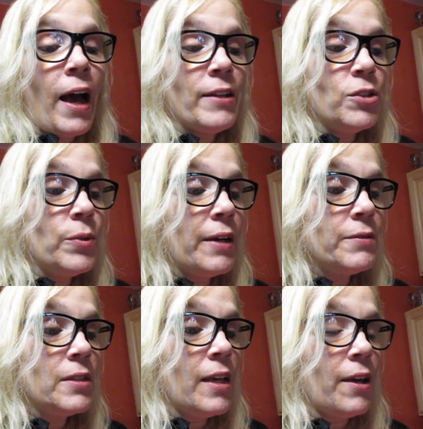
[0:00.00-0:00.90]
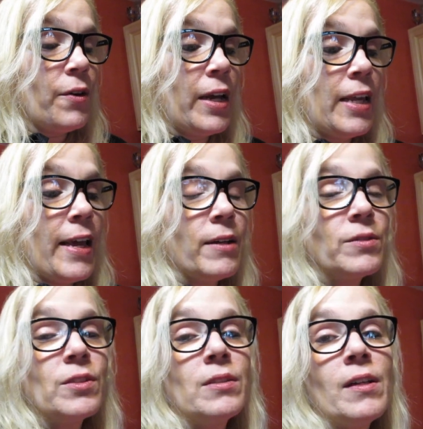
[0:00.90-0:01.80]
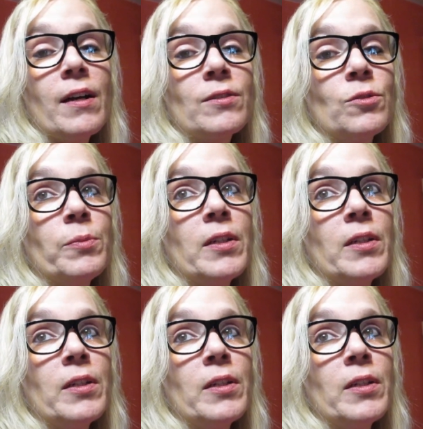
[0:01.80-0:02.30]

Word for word: I do have to take Granny out to the doctor,